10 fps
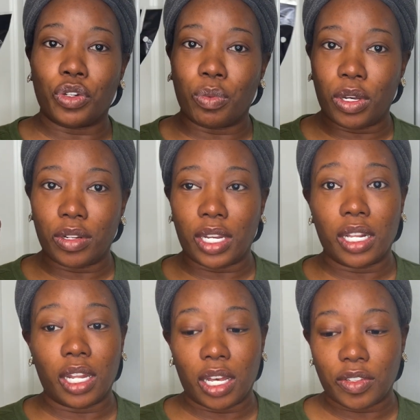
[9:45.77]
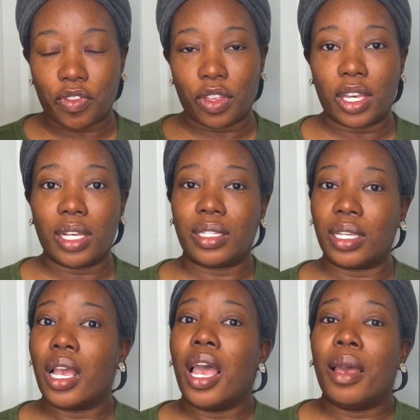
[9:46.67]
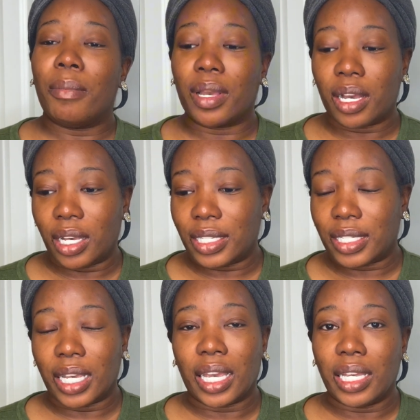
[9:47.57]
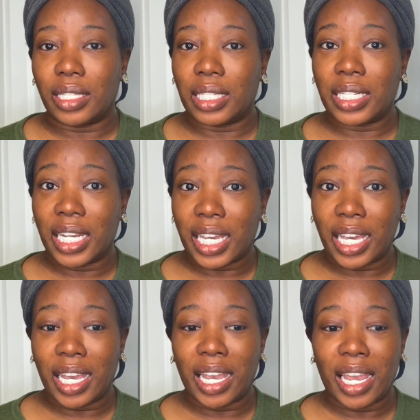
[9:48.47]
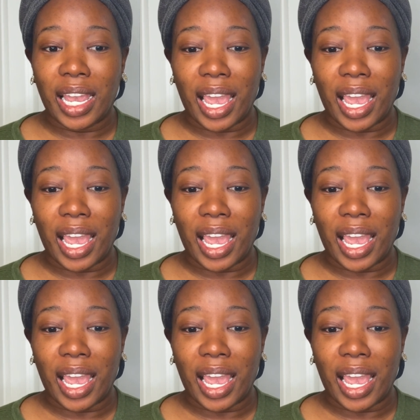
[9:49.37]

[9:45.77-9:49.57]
You will need gloves for this because it gets sticky.